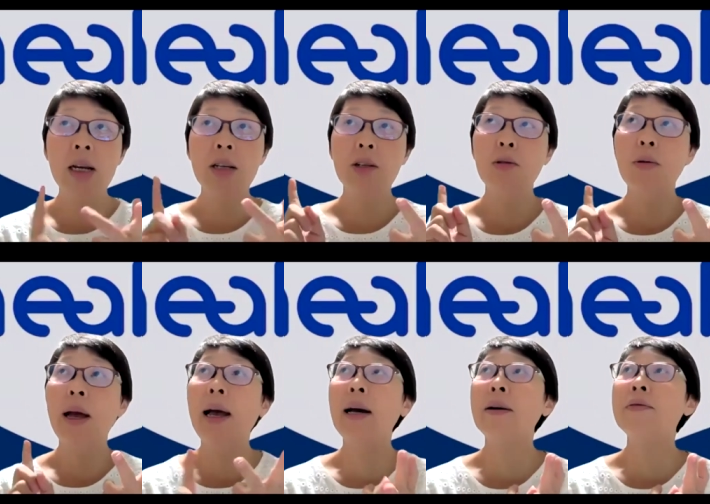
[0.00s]
you
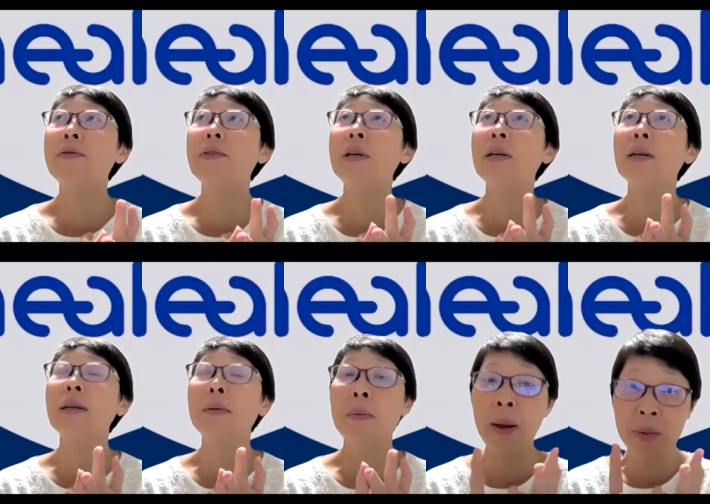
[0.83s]
have
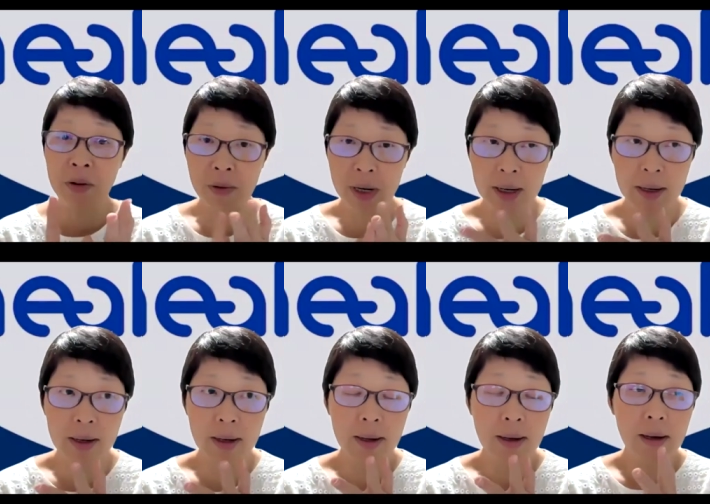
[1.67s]
memory.